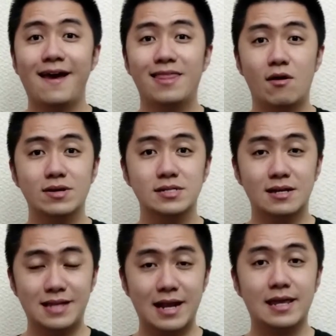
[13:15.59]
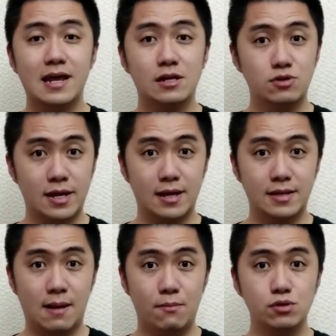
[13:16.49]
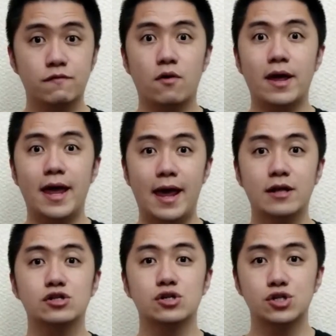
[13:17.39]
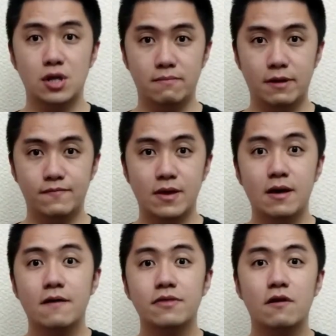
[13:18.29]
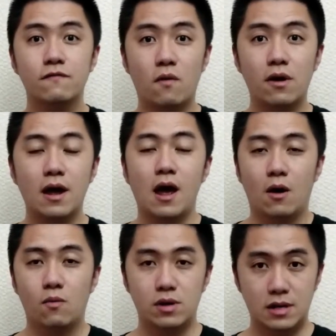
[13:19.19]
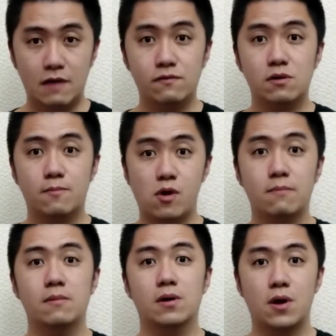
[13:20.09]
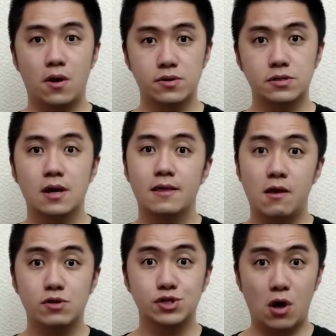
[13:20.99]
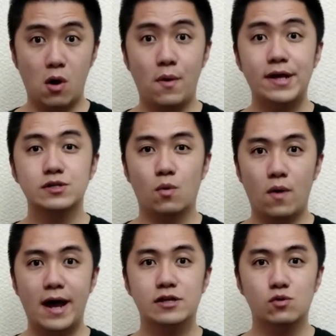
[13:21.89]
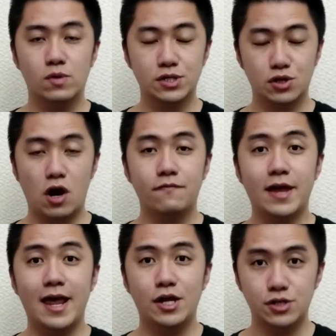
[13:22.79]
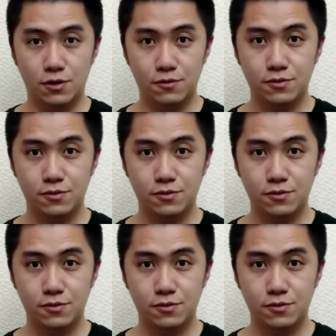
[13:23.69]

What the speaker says: There is a dedicated tracking numbers for each shipment. Therefore, whenever a problem occurs, there is always a way to resolve the issue.